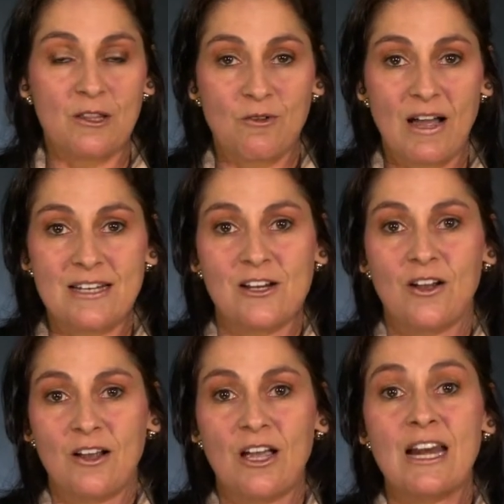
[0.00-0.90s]
and the right
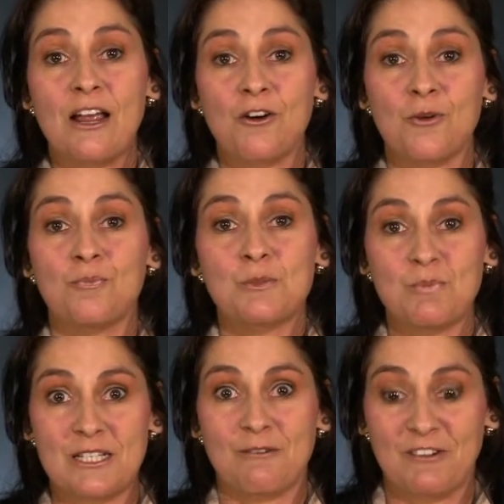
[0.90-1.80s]
connect group
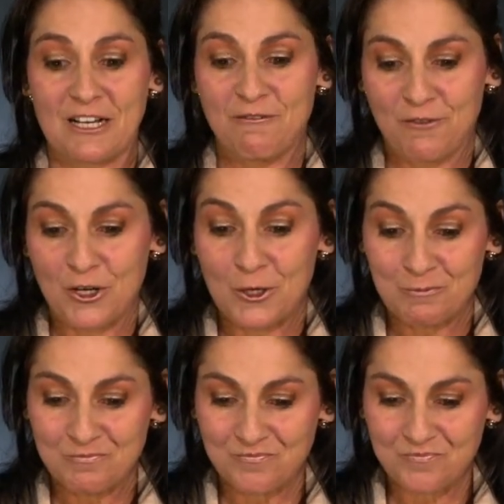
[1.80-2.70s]
specifically for you
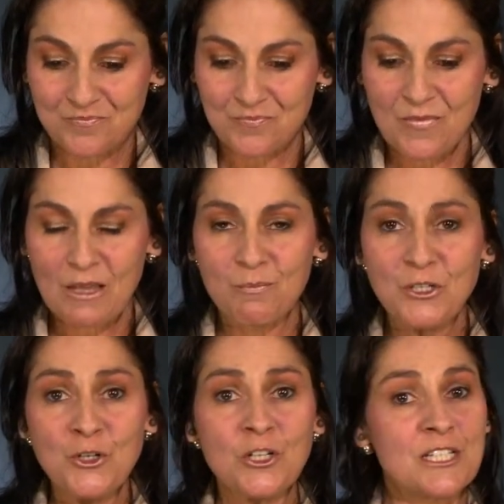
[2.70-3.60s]

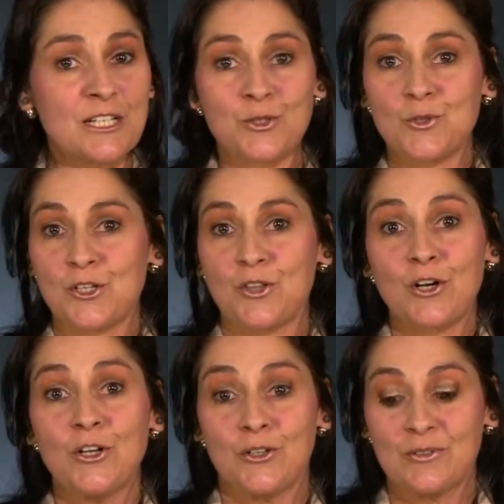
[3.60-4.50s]
unity is also the
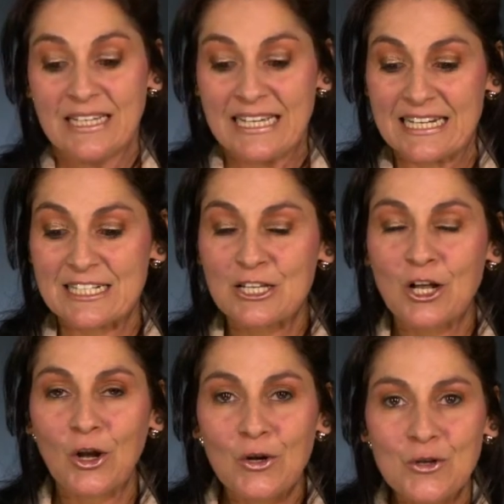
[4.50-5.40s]
glue. It is the
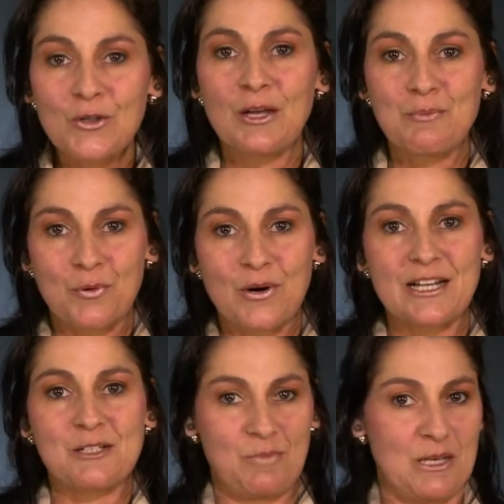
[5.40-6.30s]
glue that
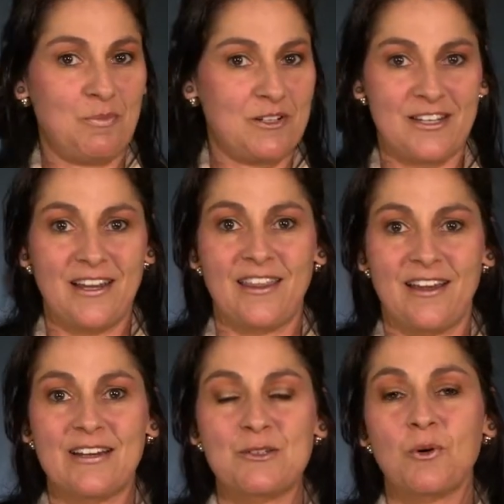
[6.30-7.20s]
brings people
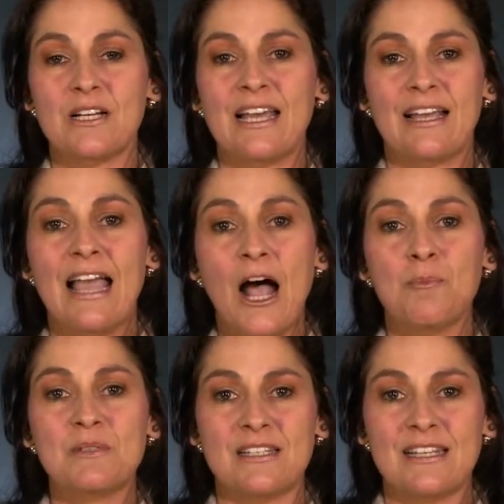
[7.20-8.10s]
together. It's what
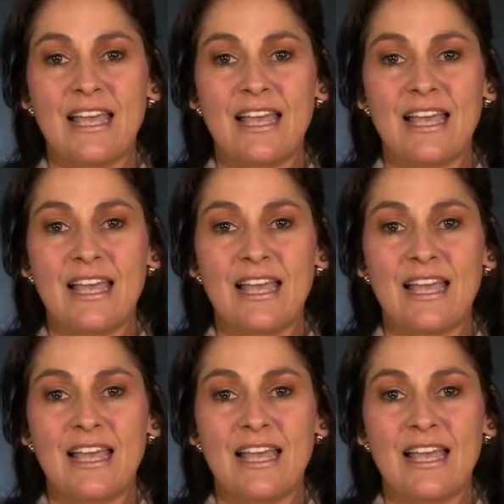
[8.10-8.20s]
helps